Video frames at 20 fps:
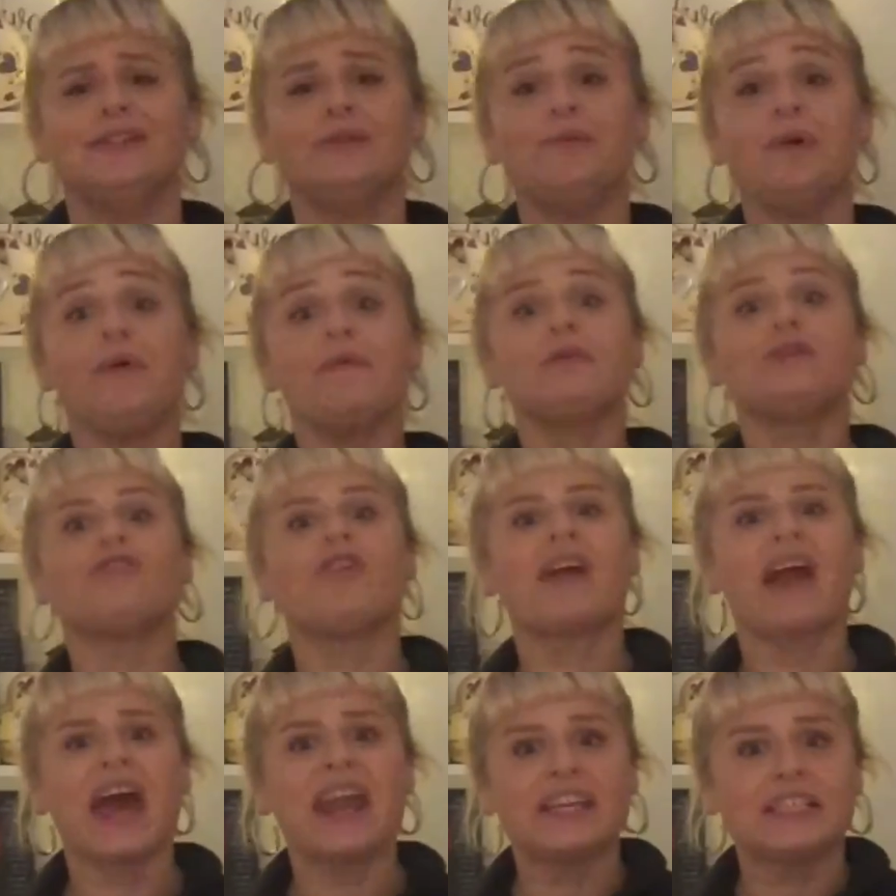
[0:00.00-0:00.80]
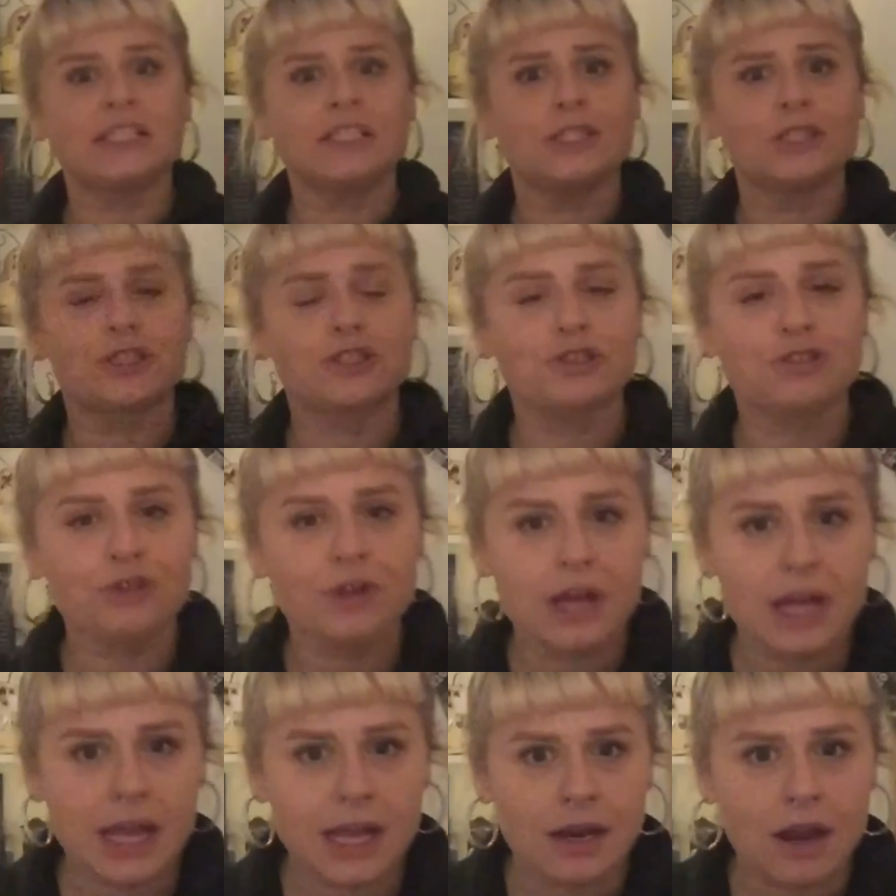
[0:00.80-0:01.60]
We were drug addicts in the
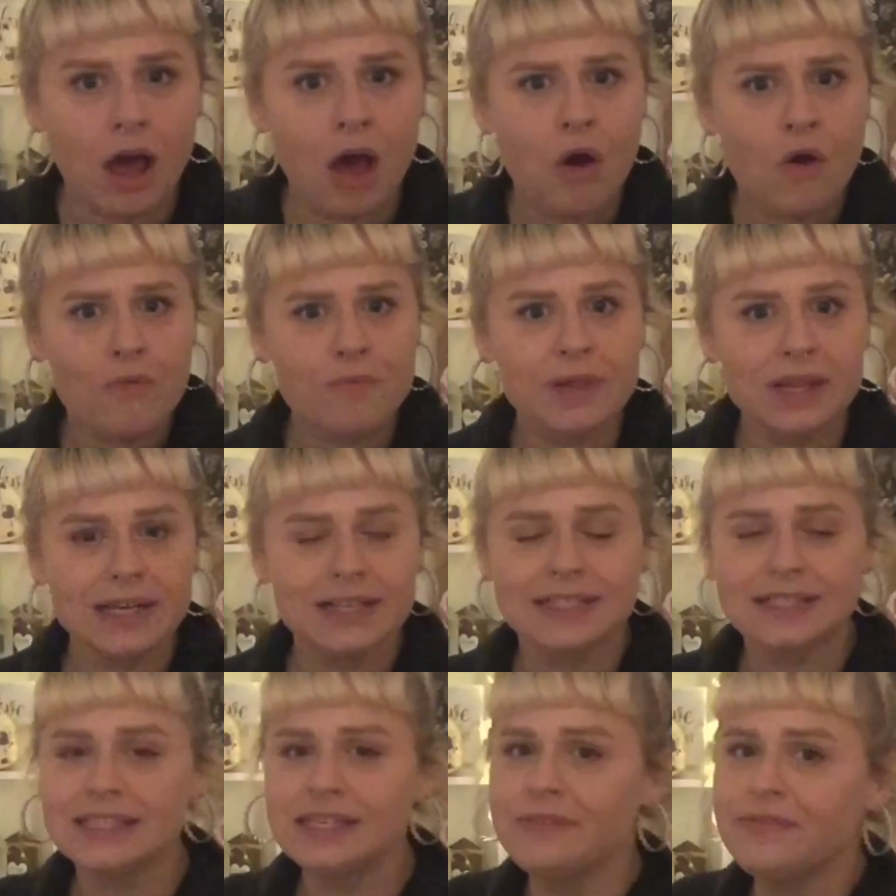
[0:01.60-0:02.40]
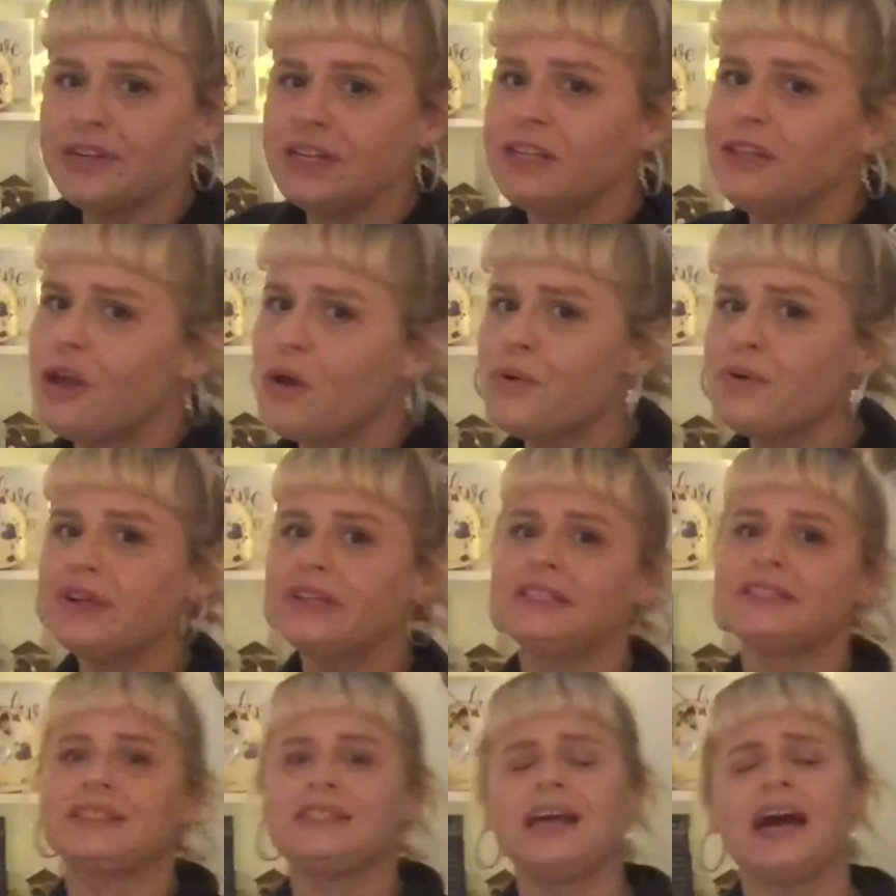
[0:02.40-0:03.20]
street, homeless, living in Lower
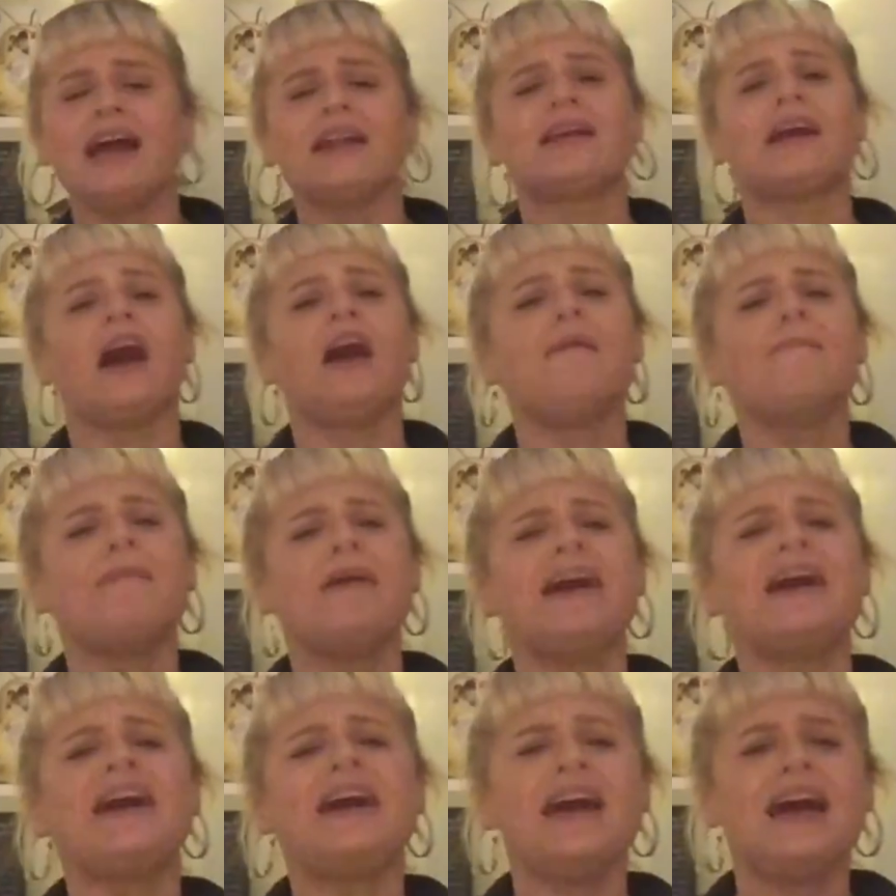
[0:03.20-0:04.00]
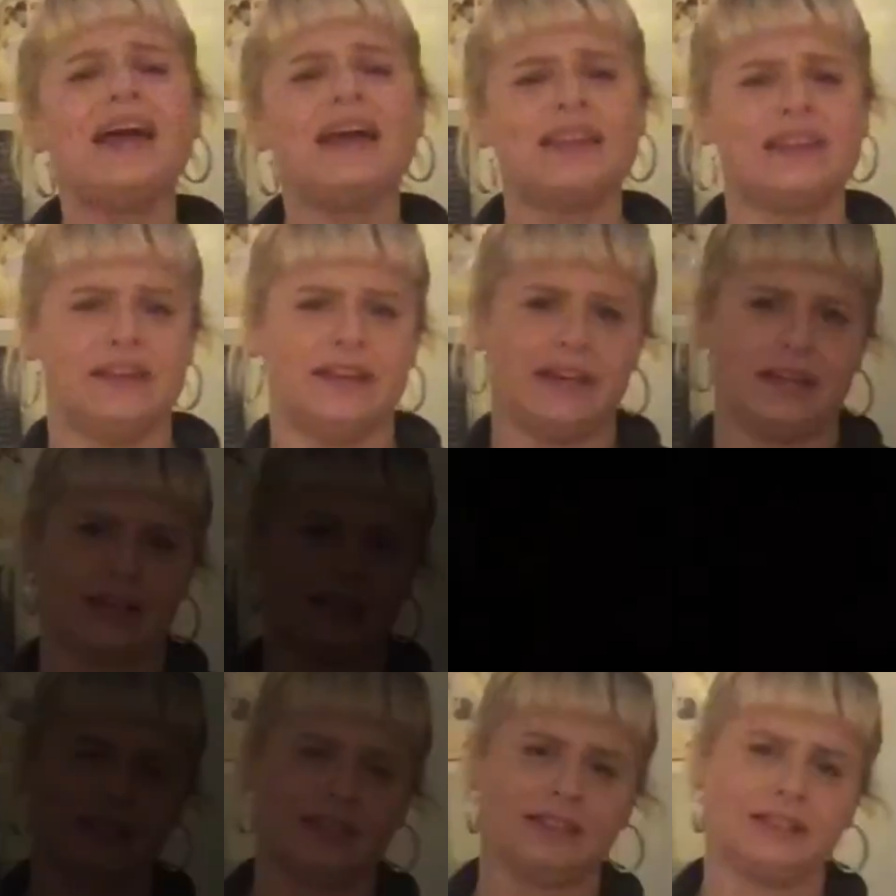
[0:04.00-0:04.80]
East Side. Come
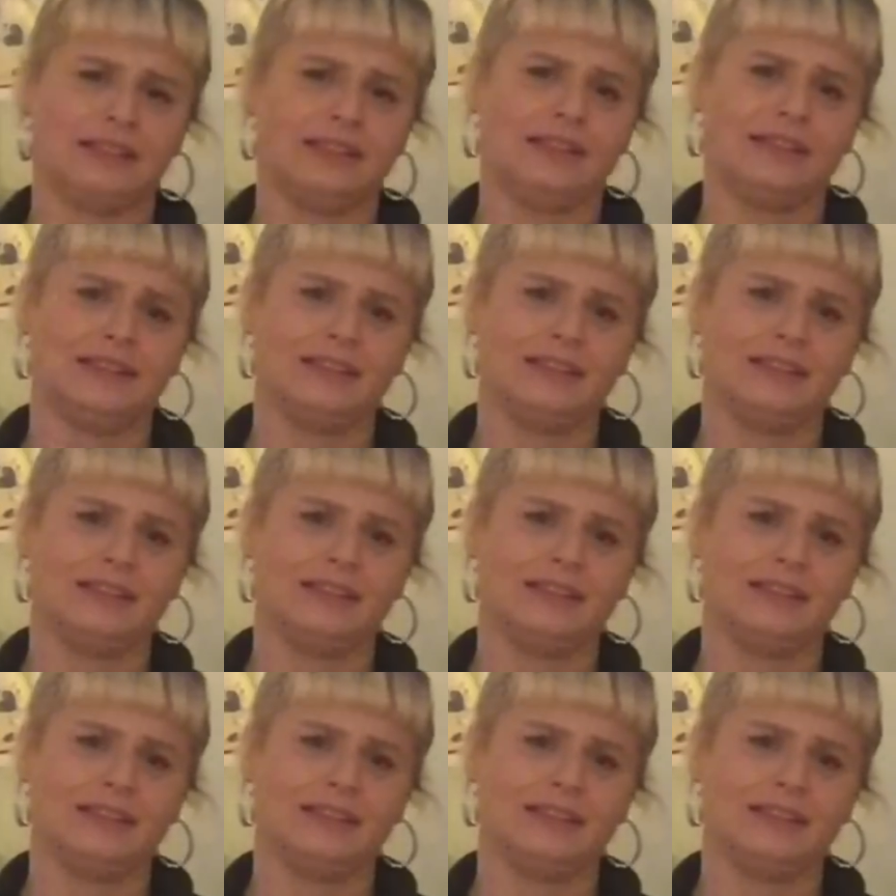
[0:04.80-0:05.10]
on.